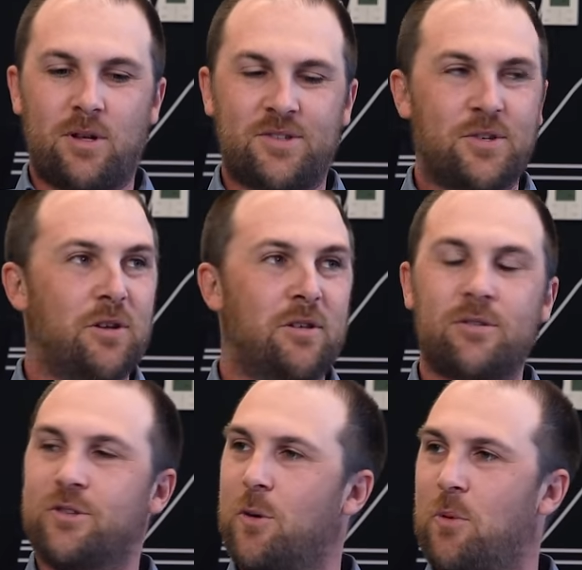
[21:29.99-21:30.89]
a
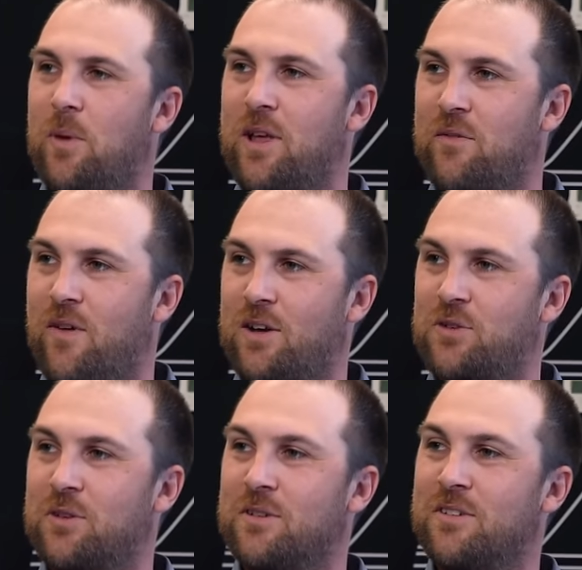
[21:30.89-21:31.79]
certain German
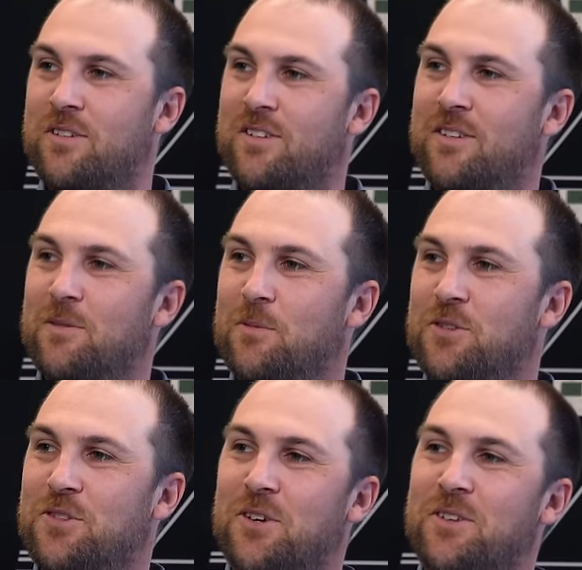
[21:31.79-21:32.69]
manufacturer with a
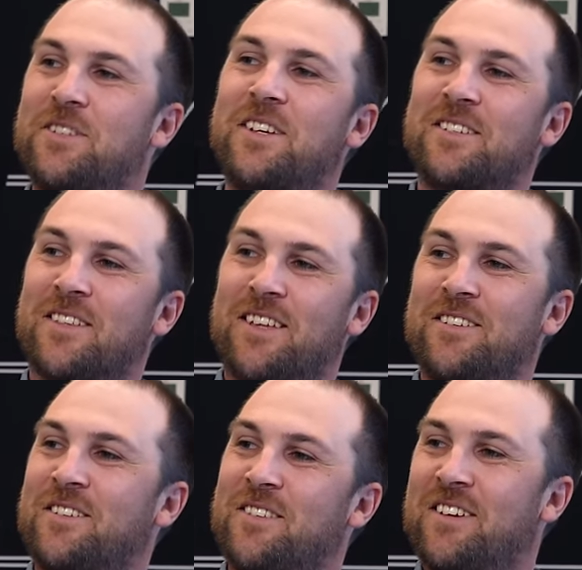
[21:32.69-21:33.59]
certain diesel
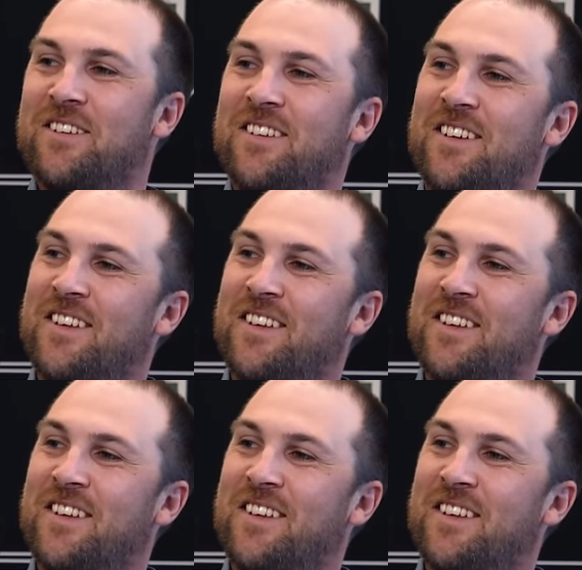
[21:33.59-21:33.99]
engine that